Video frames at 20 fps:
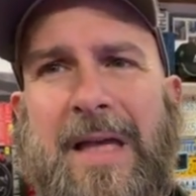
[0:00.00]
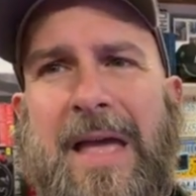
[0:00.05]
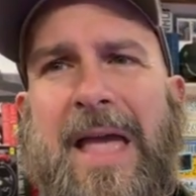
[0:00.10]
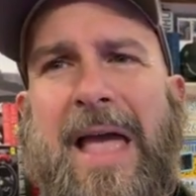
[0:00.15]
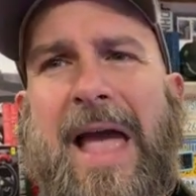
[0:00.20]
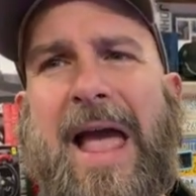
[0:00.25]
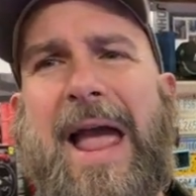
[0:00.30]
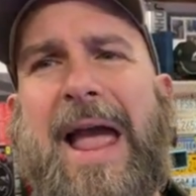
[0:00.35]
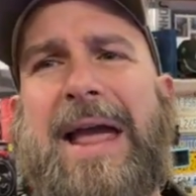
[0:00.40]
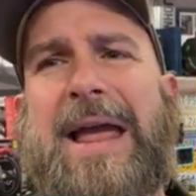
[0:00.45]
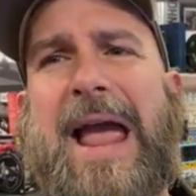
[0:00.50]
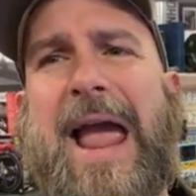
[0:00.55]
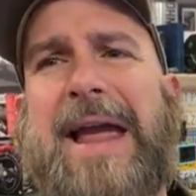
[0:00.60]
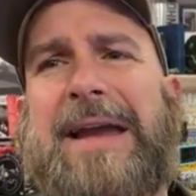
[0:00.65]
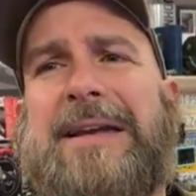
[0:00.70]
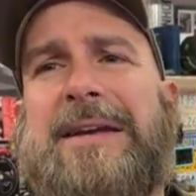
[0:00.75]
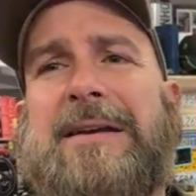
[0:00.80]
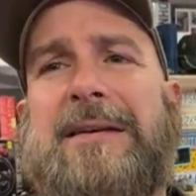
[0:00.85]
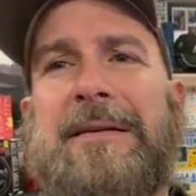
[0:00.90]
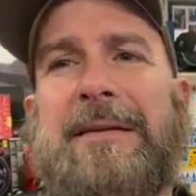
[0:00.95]
Hey,
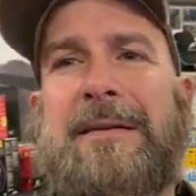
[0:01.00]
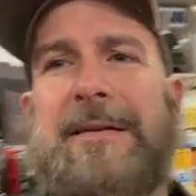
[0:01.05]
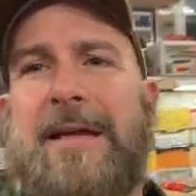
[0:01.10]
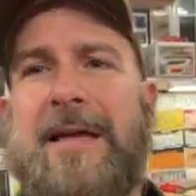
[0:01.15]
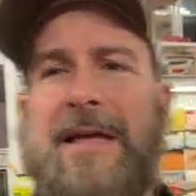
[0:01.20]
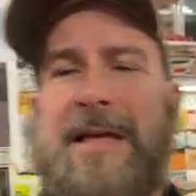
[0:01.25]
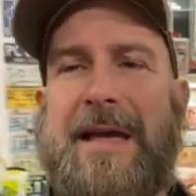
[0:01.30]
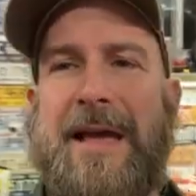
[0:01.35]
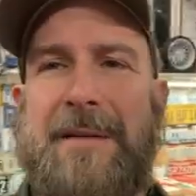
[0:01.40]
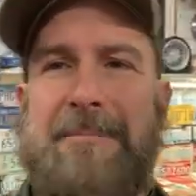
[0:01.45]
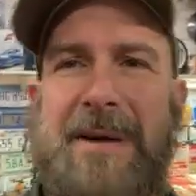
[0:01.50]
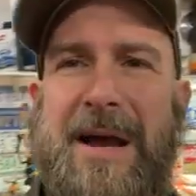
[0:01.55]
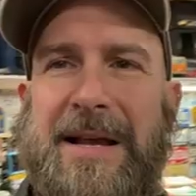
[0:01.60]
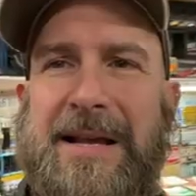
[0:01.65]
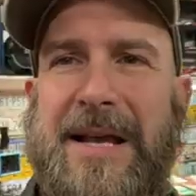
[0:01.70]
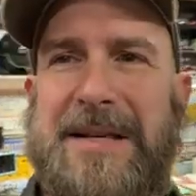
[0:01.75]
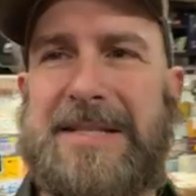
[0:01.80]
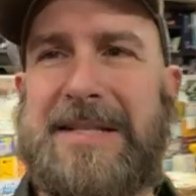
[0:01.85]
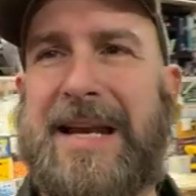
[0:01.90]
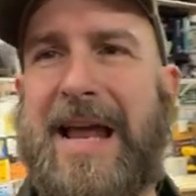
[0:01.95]
Aiden. My
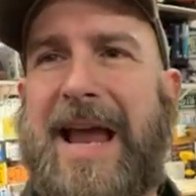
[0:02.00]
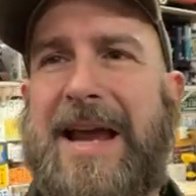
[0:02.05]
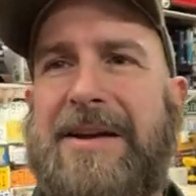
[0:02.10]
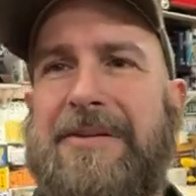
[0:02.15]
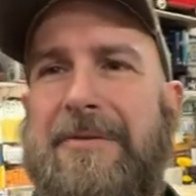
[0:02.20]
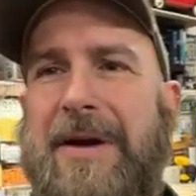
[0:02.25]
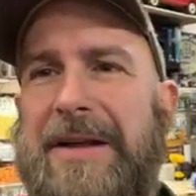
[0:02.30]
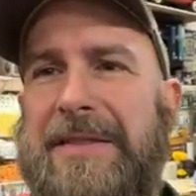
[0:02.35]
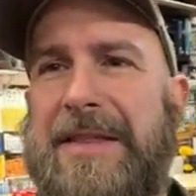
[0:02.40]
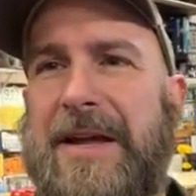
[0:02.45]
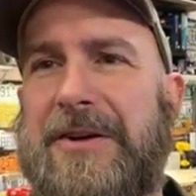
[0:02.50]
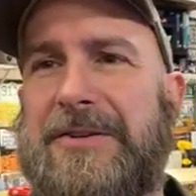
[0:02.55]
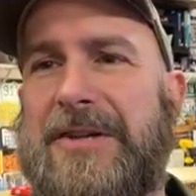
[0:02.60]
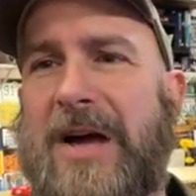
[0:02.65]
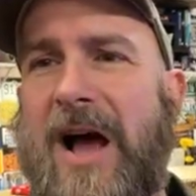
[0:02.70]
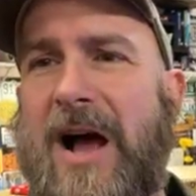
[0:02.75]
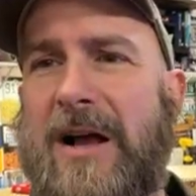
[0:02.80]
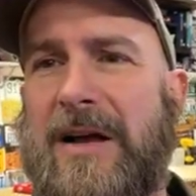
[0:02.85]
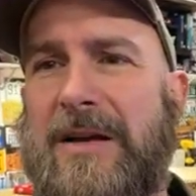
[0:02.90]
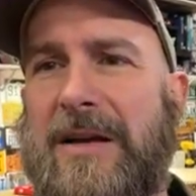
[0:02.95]
cousin Aiden right there,
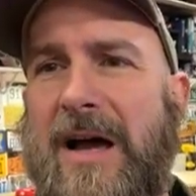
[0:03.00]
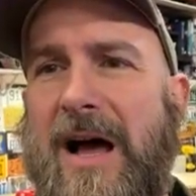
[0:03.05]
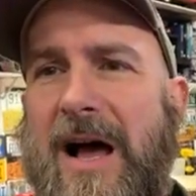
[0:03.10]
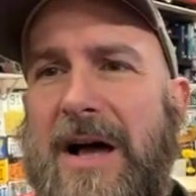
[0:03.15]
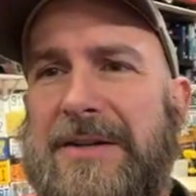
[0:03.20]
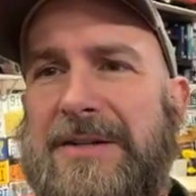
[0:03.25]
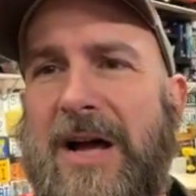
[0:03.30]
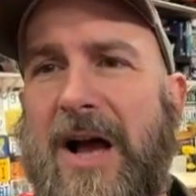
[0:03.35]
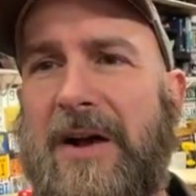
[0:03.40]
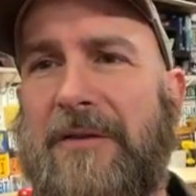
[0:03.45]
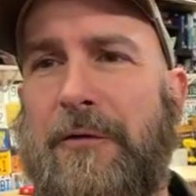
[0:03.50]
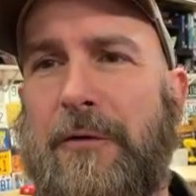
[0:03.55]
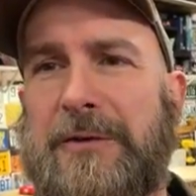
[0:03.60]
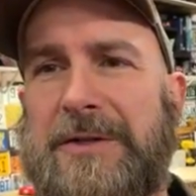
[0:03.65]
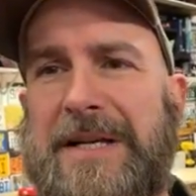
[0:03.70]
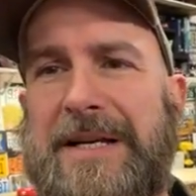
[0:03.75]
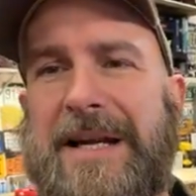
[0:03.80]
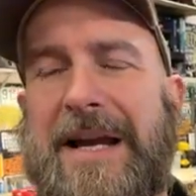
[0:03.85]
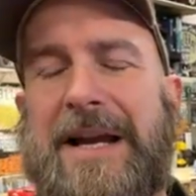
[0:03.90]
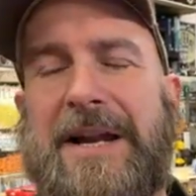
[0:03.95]
Talk
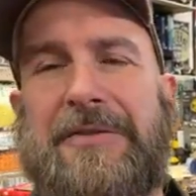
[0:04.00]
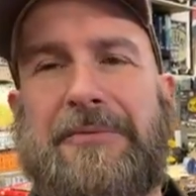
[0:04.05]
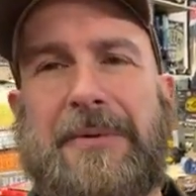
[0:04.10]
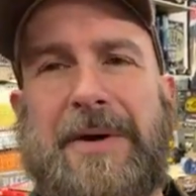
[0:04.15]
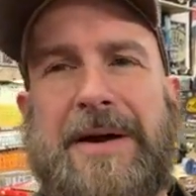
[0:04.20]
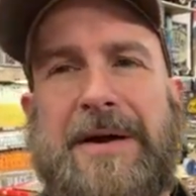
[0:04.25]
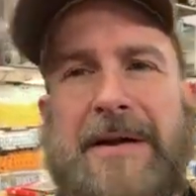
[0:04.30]
1483,